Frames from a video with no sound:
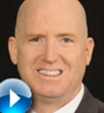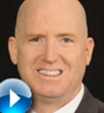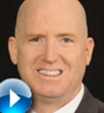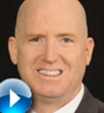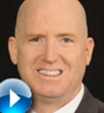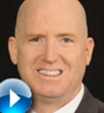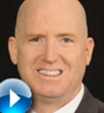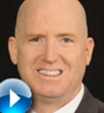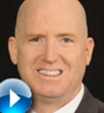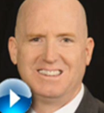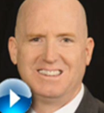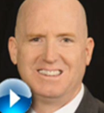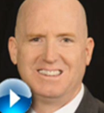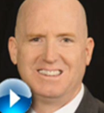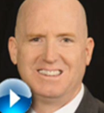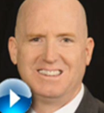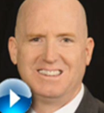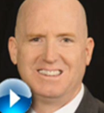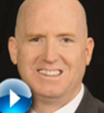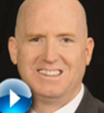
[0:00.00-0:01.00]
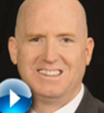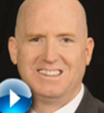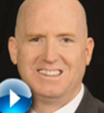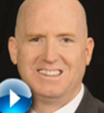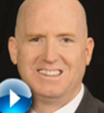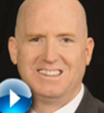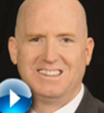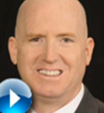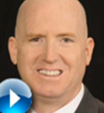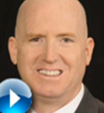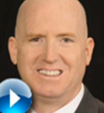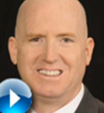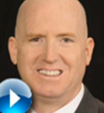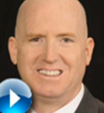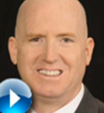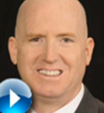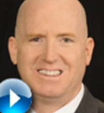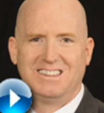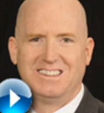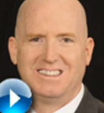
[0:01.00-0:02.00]

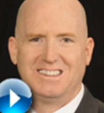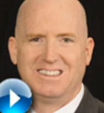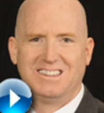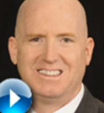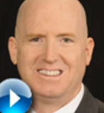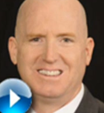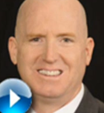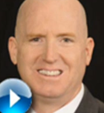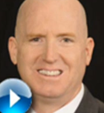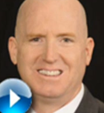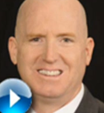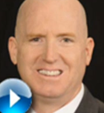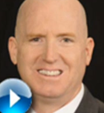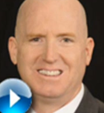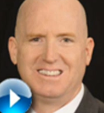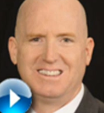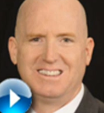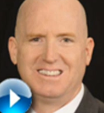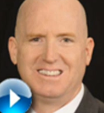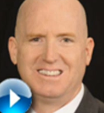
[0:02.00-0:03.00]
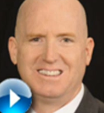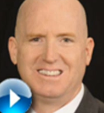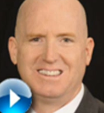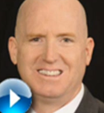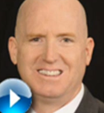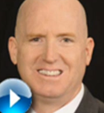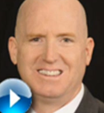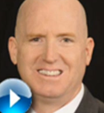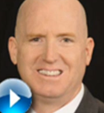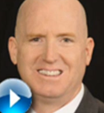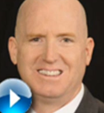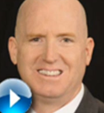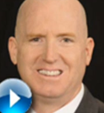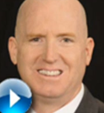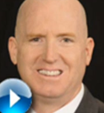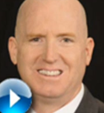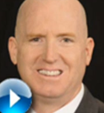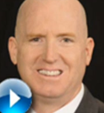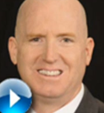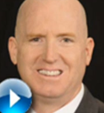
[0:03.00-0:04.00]

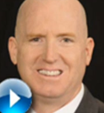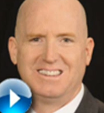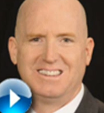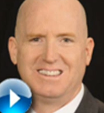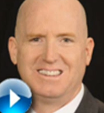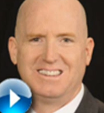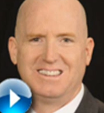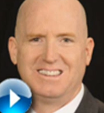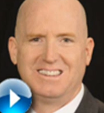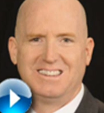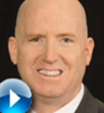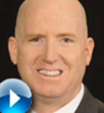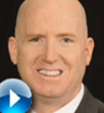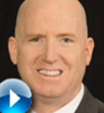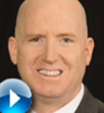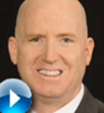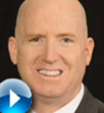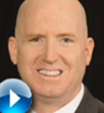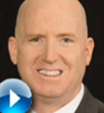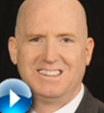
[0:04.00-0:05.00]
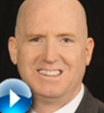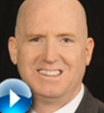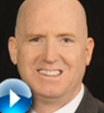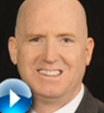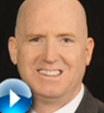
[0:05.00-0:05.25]
[no speech]